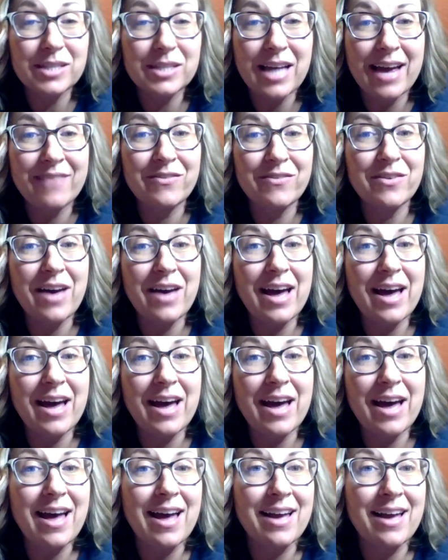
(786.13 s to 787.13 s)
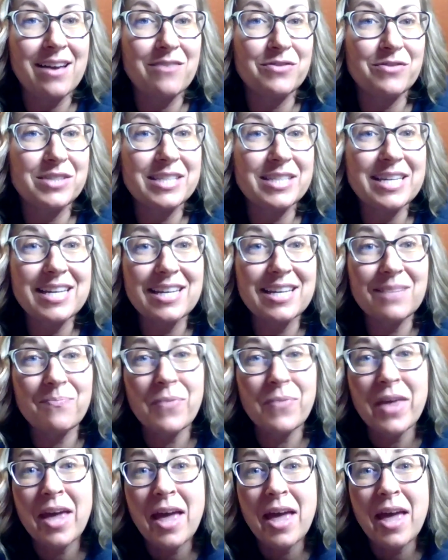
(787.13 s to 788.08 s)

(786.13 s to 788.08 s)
I've seen